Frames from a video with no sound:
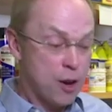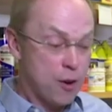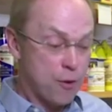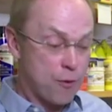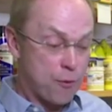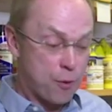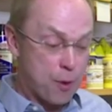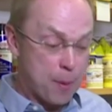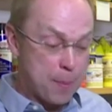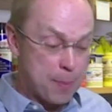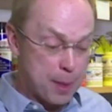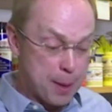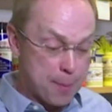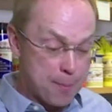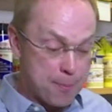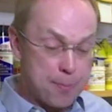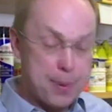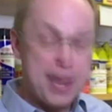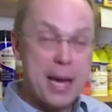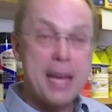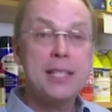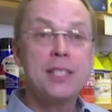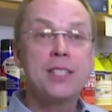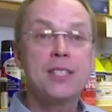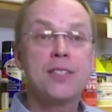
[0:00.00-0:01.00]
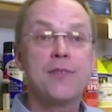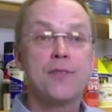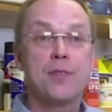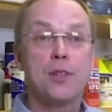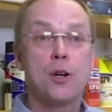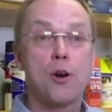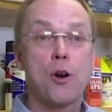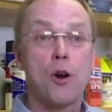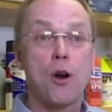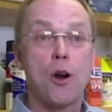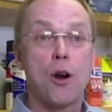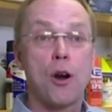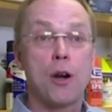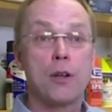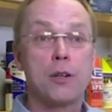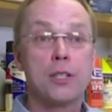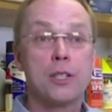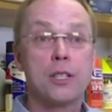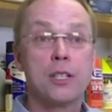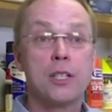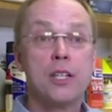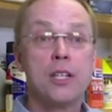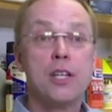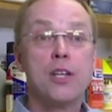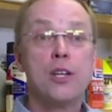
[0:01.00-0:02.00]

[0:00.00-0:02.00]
from the base of the heart